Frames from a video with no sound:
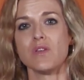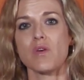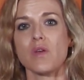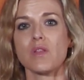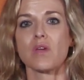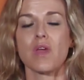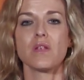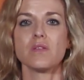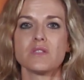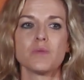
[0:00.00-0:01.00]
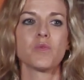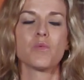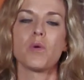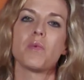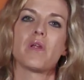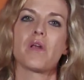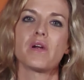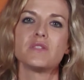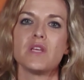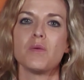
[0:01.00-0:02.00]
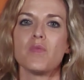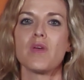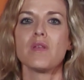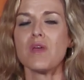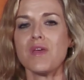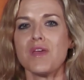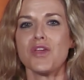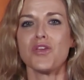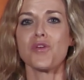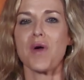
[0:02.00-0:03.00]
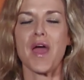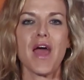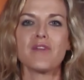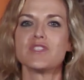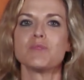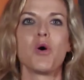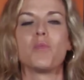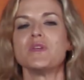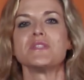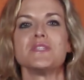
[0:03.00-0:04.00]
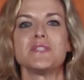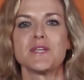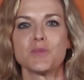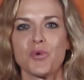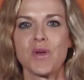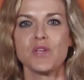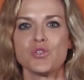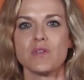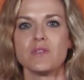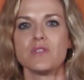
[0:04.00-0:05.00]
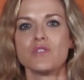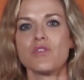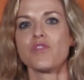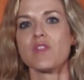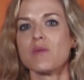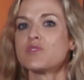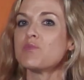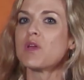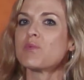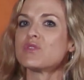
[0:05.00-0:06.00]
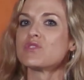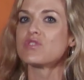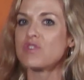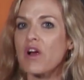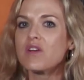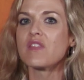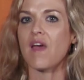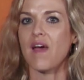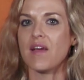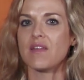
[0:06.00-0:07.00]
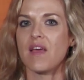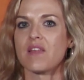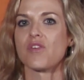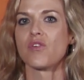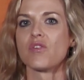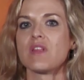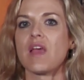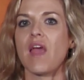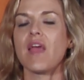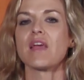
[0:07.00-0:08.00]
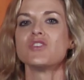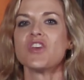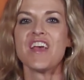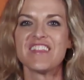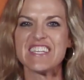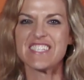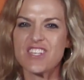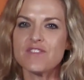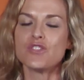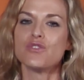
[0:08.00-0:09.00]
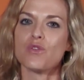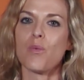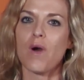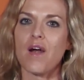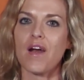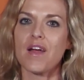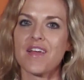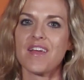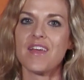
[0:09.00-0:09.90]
You know, I look at some of the women on our team that, you know, have small business aspirations. And so for them to be able to start that at an early age, they still have to do the work.